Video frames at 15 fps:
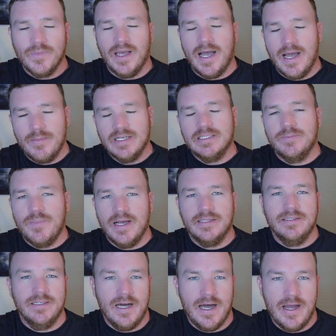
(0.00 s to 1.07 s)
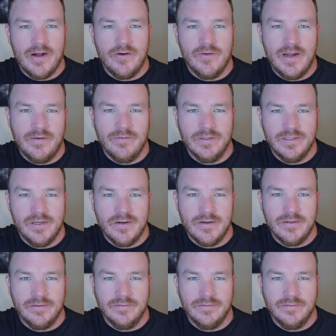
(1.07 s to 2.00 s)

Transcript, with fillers: I'm expecting a higher rate of return.